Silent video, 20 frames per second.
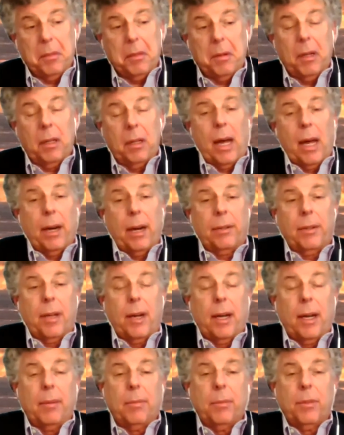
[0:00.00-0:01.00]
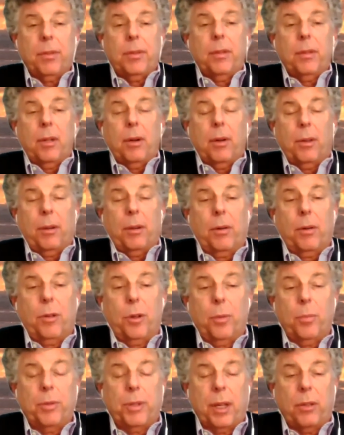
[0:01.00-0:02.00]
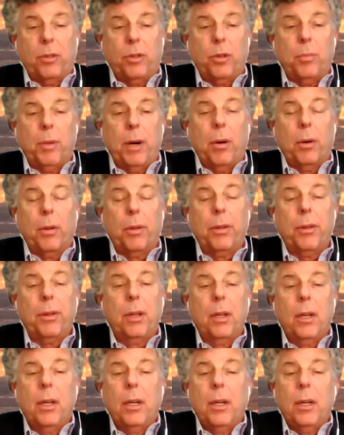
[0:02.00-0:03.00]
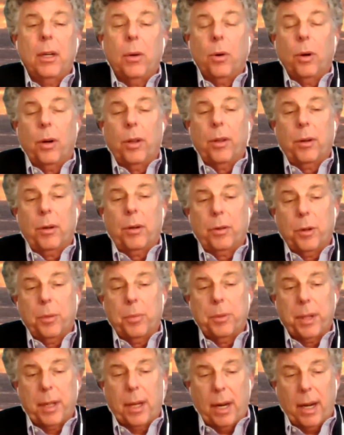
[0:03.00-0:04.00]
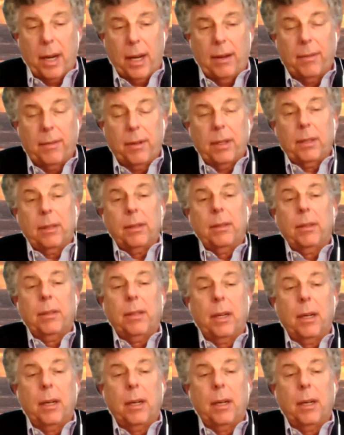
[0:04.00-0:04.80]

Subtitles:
a lot of times, there are groups that do both, or there are groups that have a